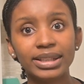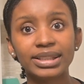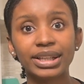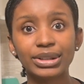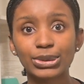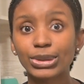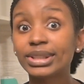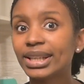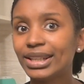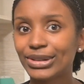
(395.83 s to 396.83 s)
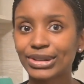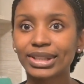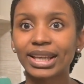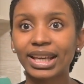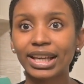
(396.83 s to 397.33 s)
It's geared towards teachers
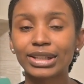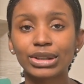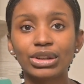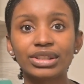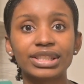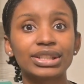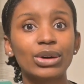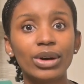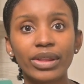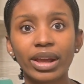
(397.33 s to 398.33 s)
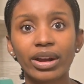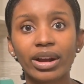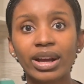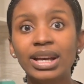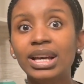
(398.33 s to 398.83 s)
again. So you just go on there,